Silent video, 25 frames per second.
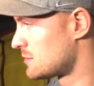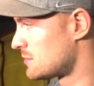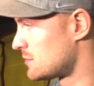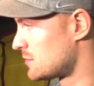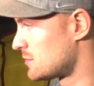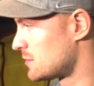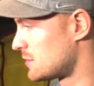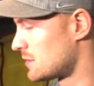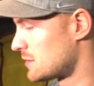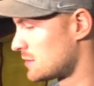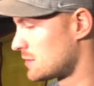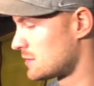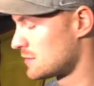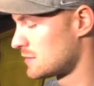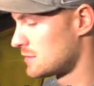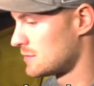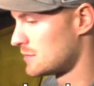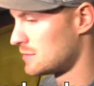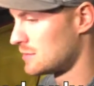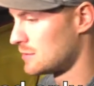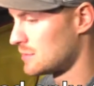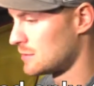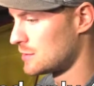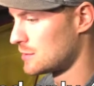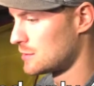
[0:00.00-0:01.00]
You
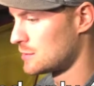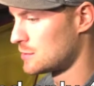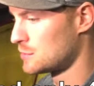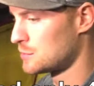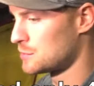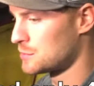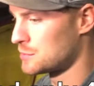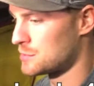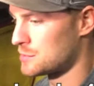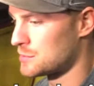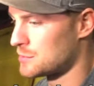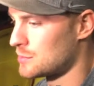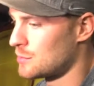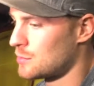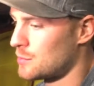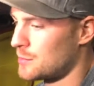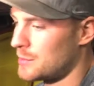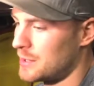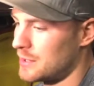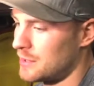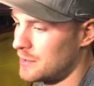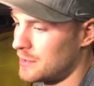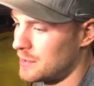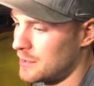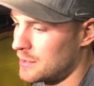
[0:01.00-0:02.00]
can you can do so
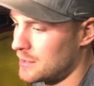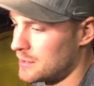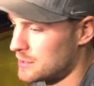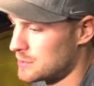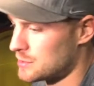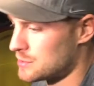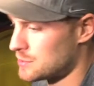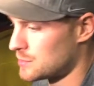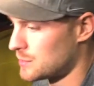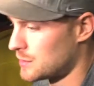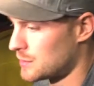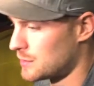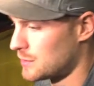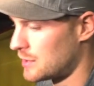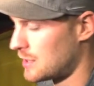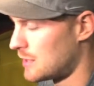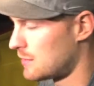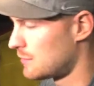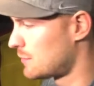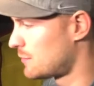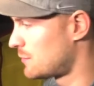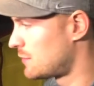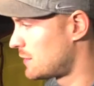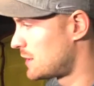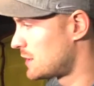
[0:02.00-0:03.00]
many things when you
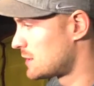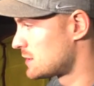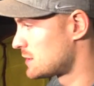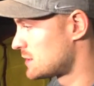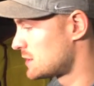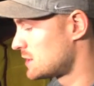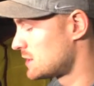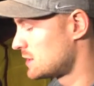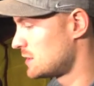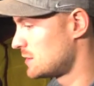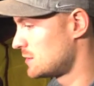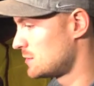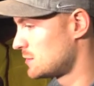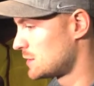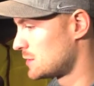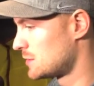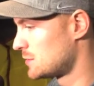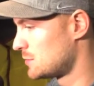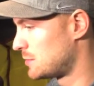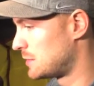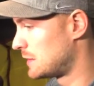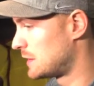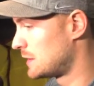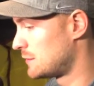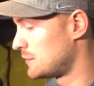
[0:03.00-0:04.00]
have a fast team and you
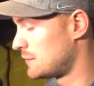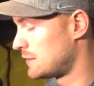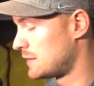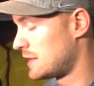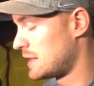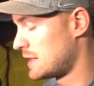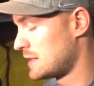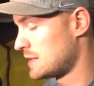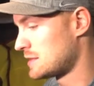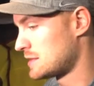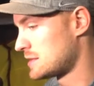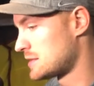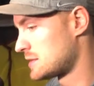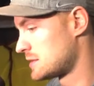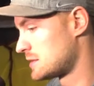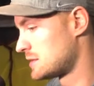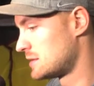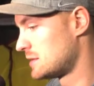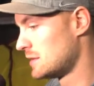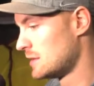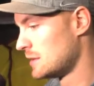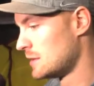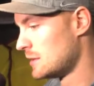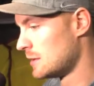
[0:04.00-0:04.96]
play fast, and